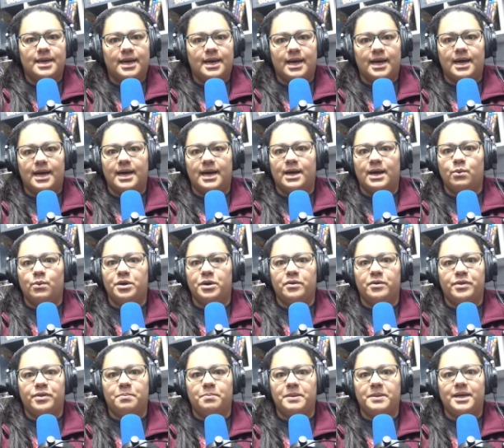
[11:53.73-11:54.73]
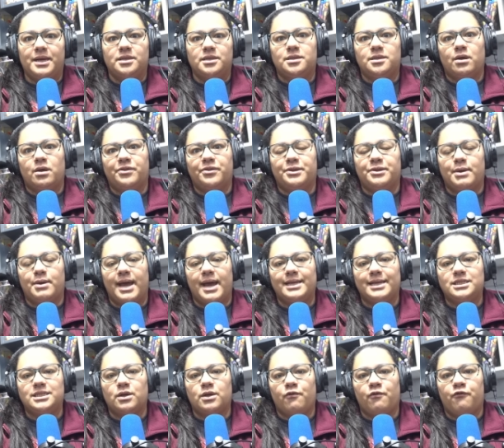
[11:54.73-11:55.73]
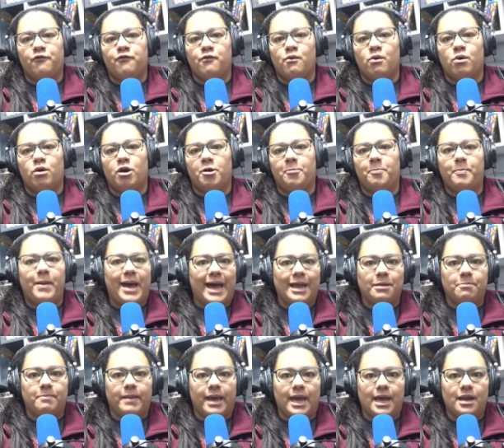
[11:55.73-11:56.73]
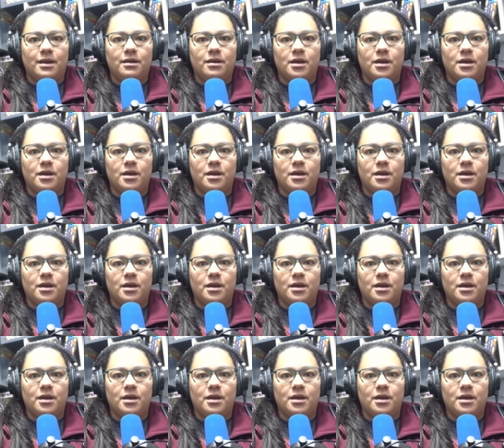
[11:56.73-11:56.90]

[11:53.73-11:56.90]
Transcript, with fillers: uh, one of the biggest threats for Batman.